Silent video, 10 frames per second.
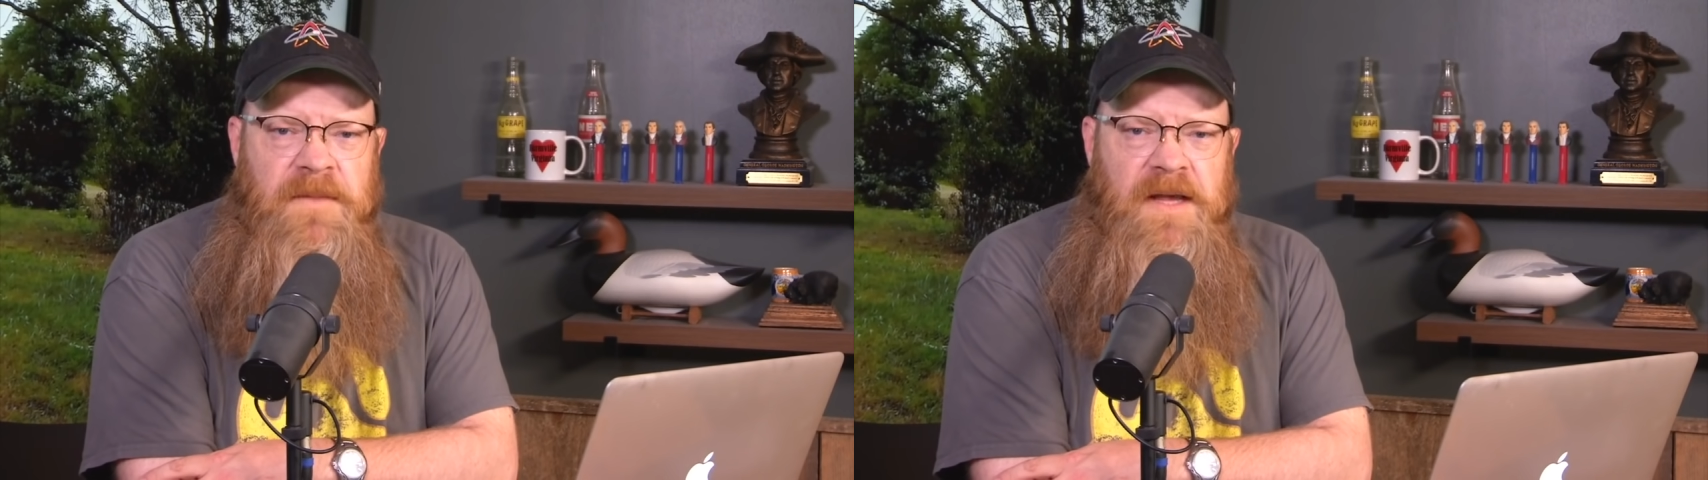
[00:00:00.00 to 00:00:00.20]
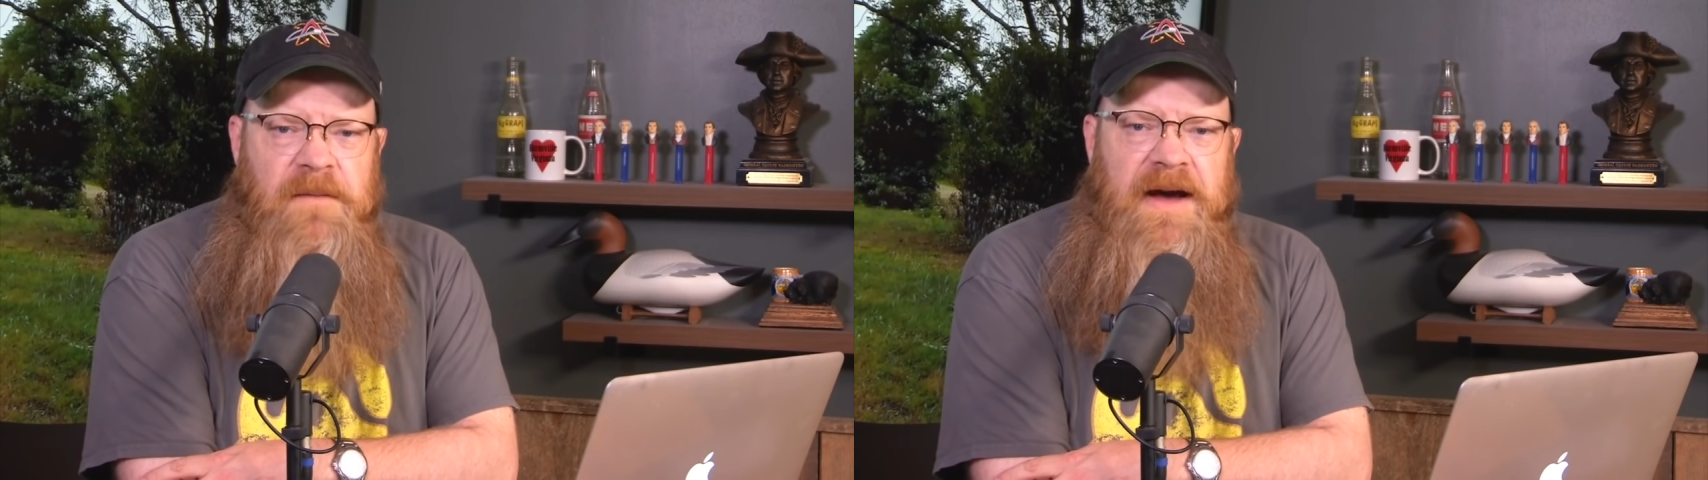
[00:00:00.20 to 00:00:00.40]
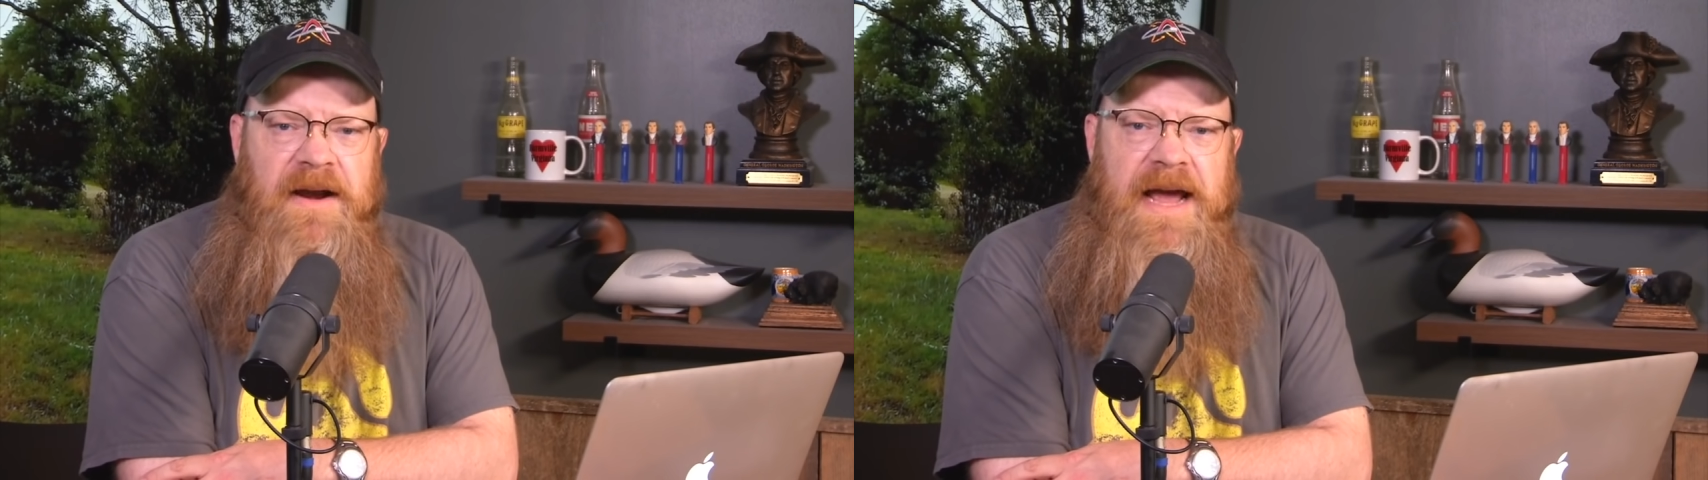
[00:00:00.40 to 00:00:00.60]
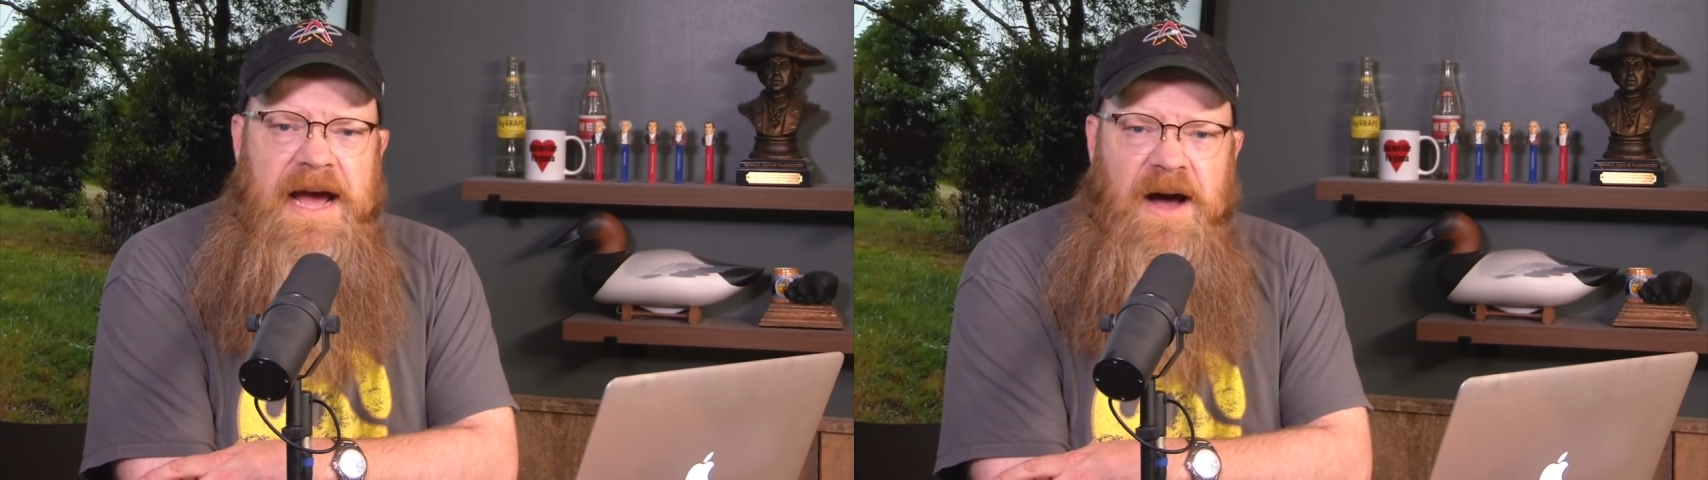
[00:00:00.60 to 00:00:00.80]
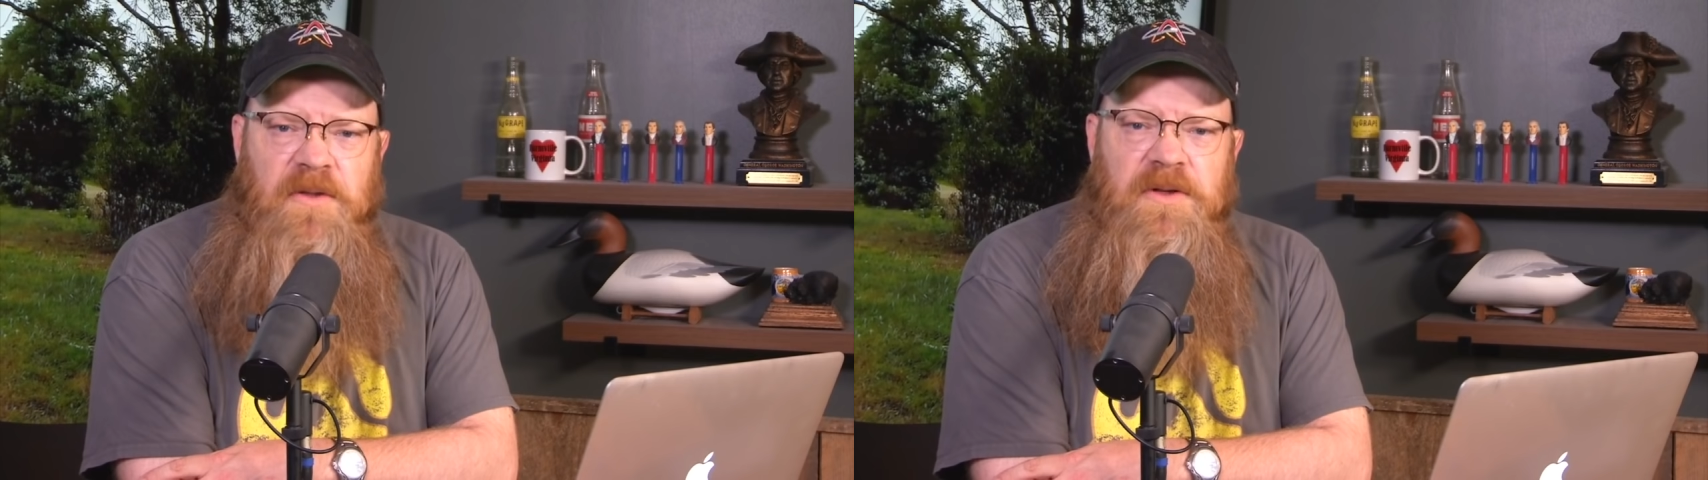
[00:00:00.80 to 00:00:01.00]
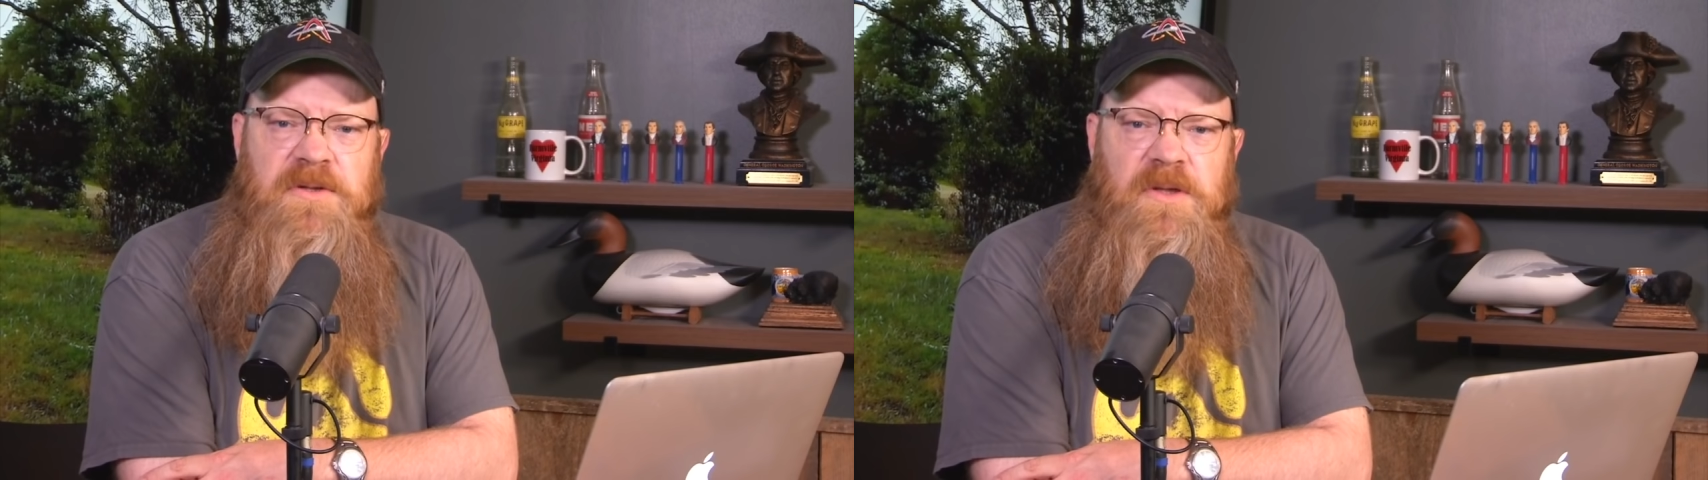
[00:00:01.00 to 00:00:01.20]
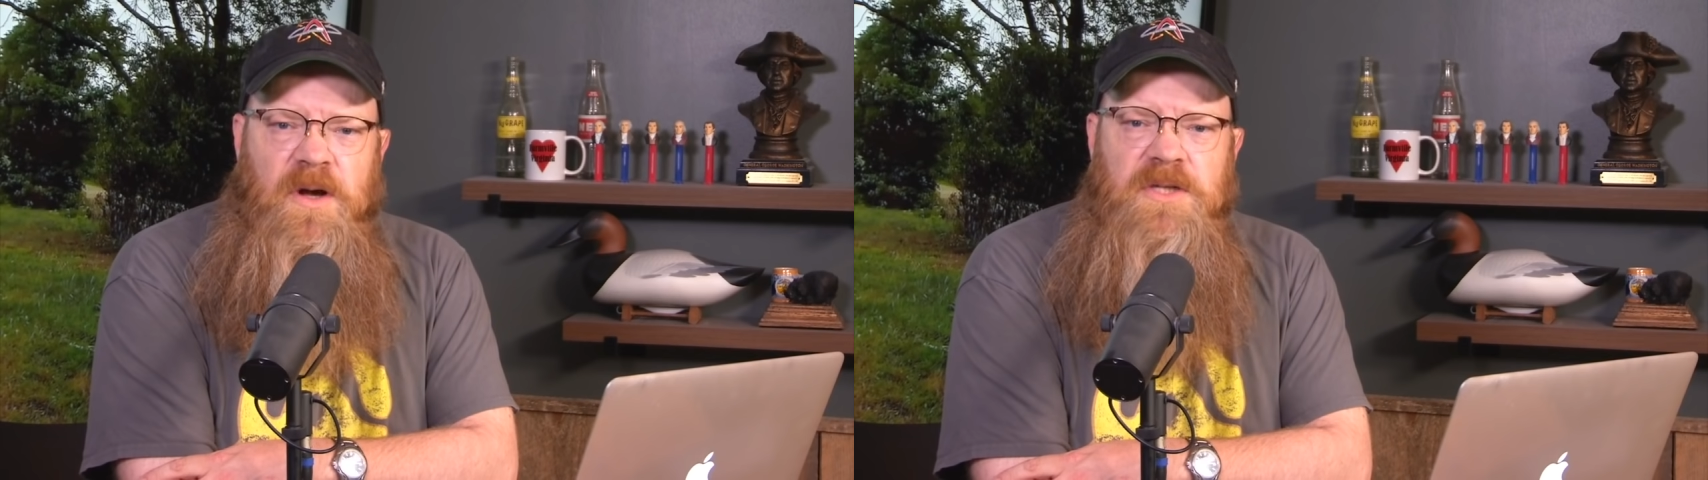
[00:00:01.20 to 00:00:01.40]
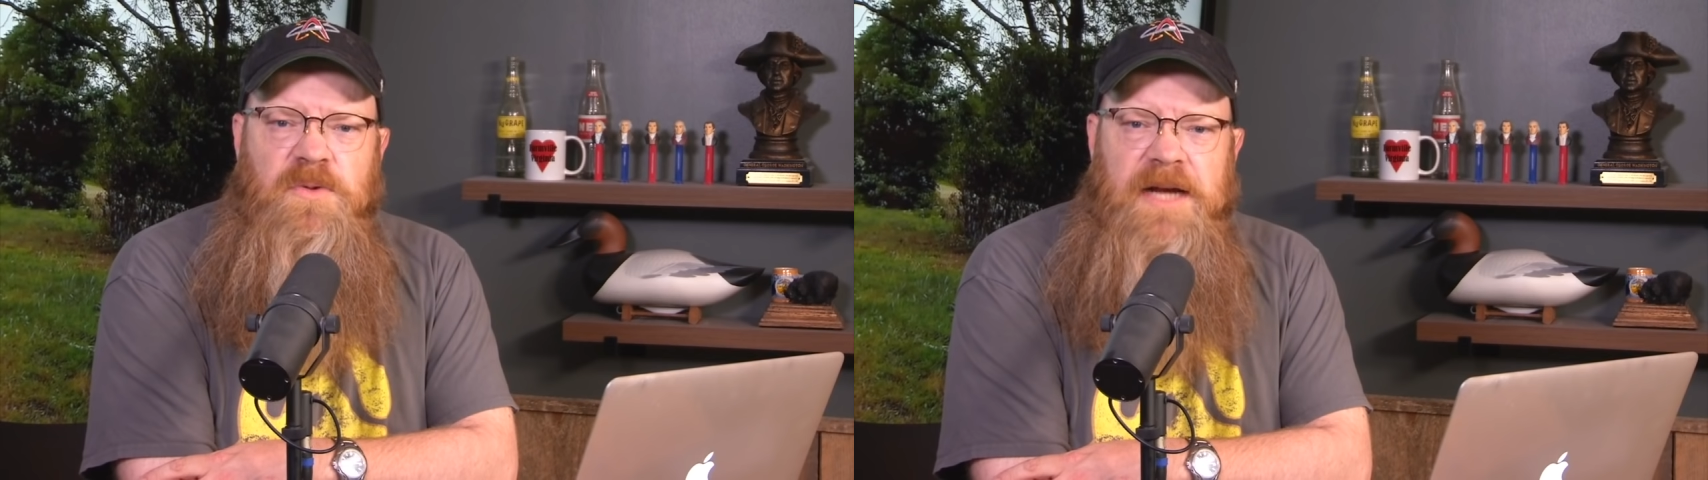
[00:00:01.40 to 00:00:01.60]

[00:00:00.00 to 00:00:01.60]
about how those laws